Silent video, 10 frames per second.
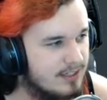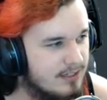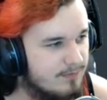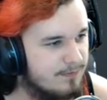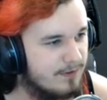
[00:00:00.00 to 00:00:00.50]

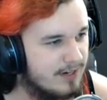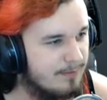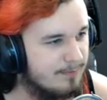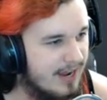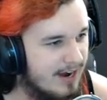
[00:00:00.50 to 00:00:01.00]
You
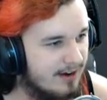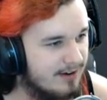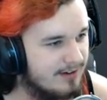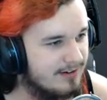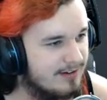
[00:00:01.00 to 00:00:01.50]
fucking bear.
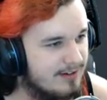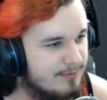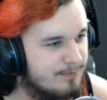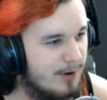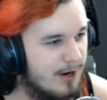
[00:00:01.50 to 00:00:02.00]

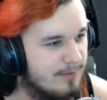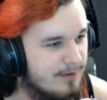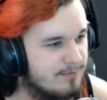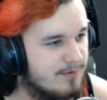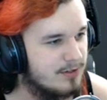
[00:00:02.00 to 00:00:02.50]
Pardon my
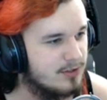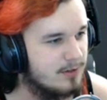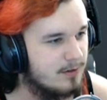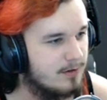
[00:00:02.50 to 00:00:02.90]
French.